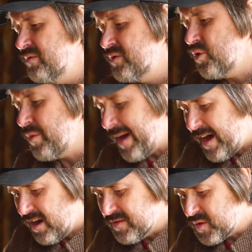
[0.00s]
Talk
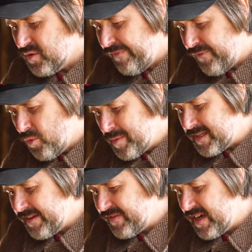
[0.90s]
about our sort of
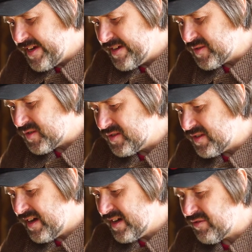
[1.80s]
formative years
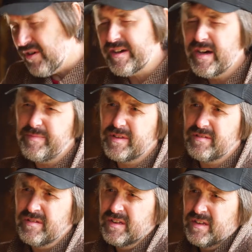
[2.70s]
uh, growing up and